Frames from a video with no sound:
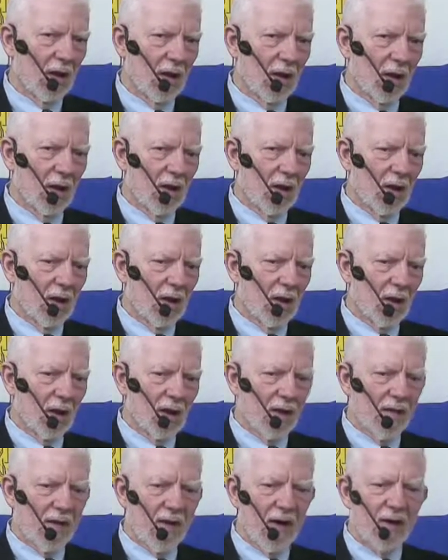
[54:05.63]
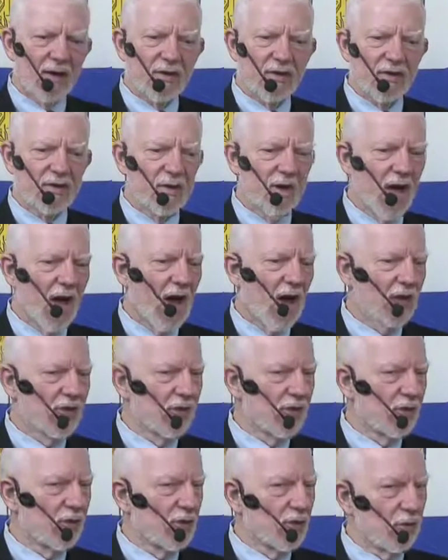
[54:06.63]
Yeah, that is not
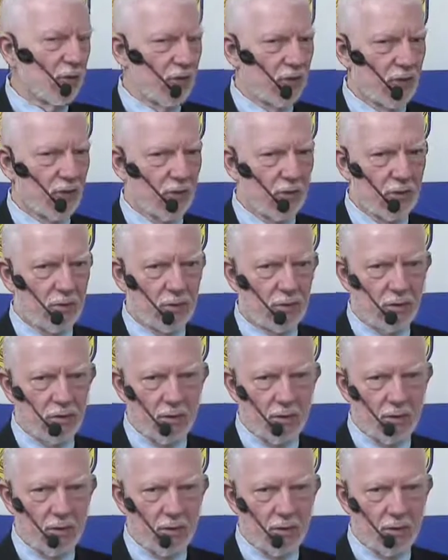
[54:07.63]
Jewish. No.